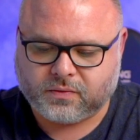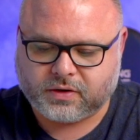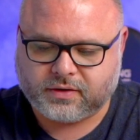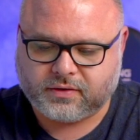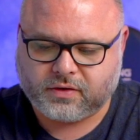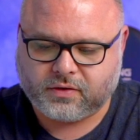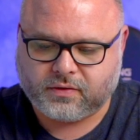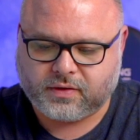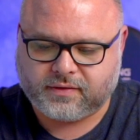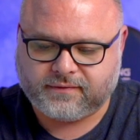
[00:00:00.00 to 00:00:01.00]
We're gonna
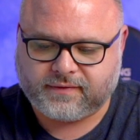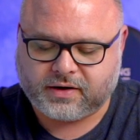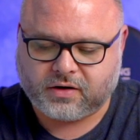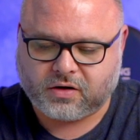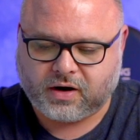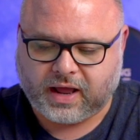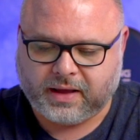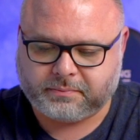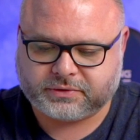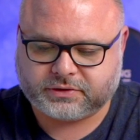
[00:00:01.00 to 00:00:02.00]
go and find our
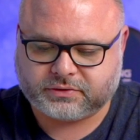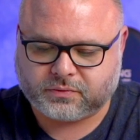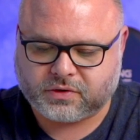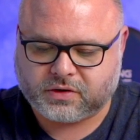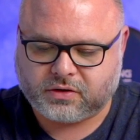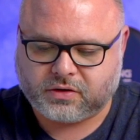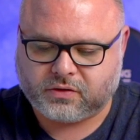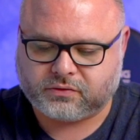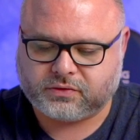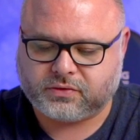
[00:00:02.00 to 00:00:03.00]
apps. We're gonna
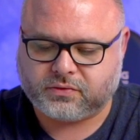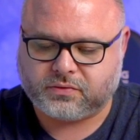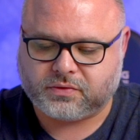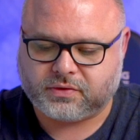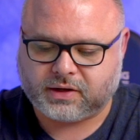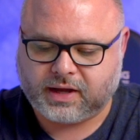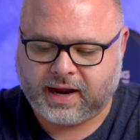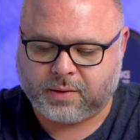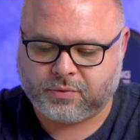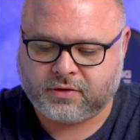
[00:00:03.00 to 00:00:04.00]
go to the
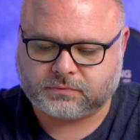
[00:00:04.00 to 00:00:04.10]
camera,